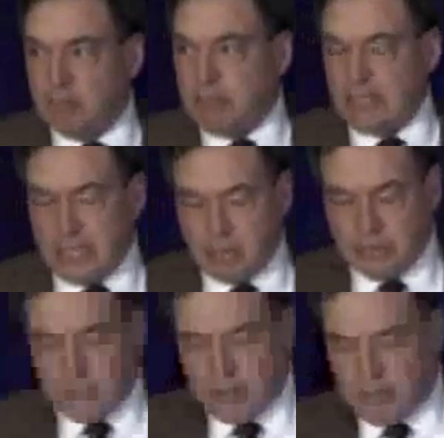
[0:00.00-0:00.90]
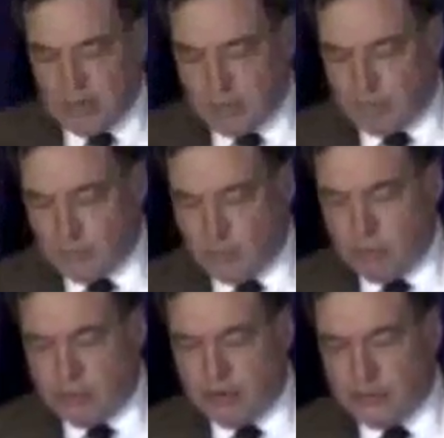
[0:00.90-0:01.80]
being able to develop
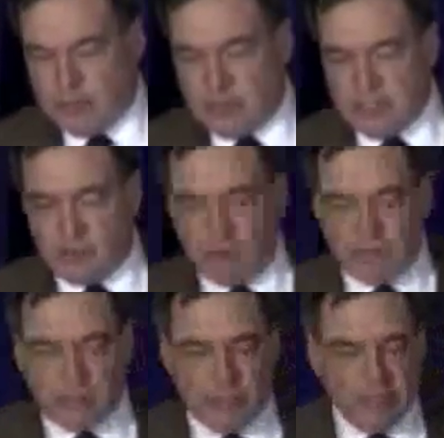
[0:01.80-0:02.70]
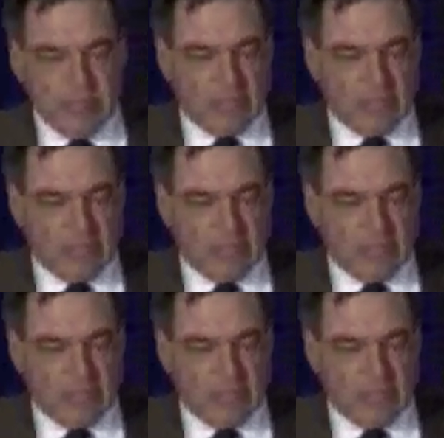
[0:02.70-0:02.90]
renewable energy resources